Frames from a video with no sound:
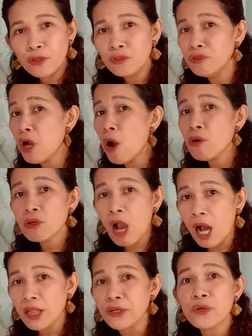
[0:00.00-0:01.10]
No
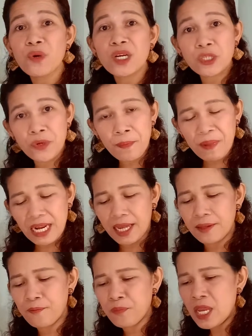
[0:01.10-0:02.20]
color was
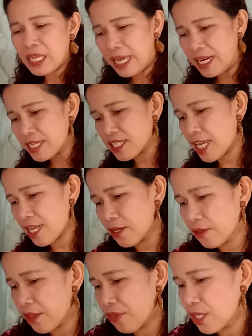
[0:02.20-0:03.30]
repeated. Okay, let's take a
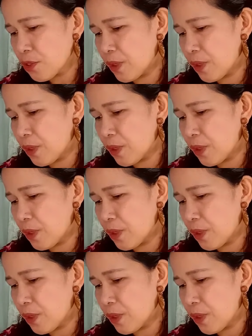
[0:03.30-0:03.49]
look at this